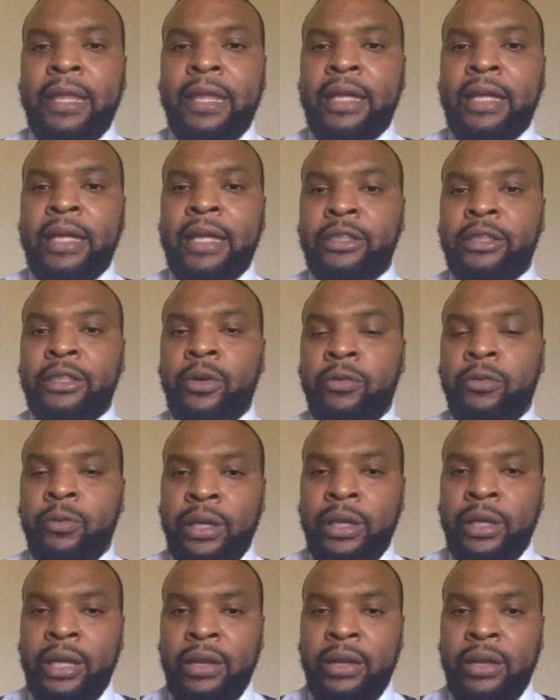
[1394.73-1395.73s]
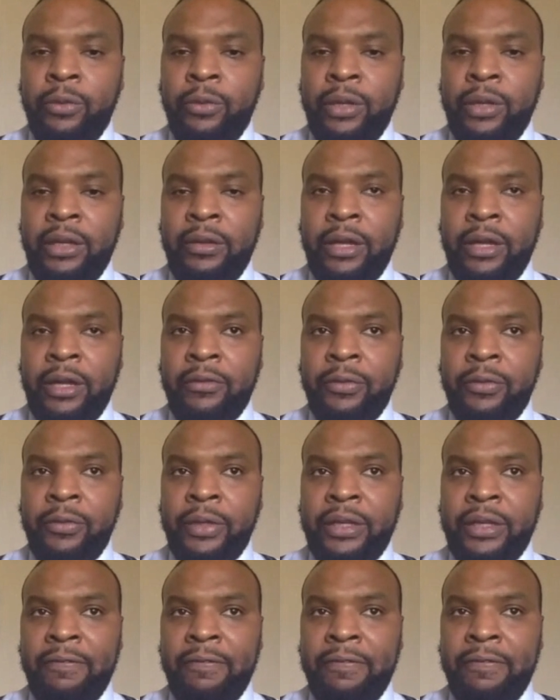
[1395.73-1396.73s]
And so if we
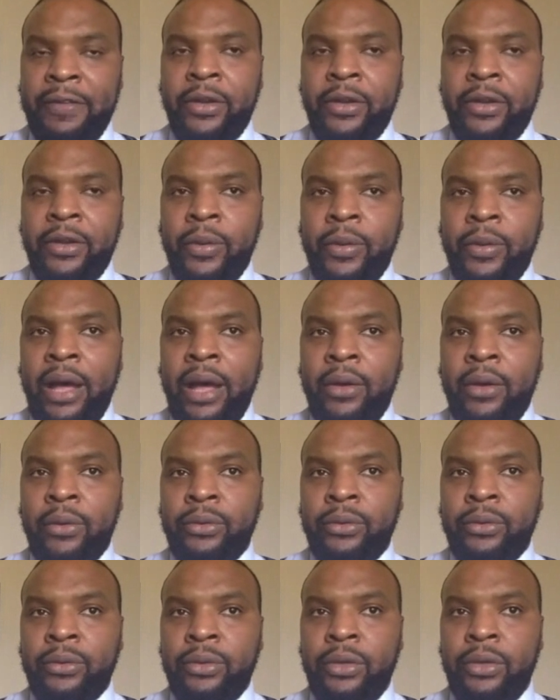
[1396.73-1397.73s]
can figure out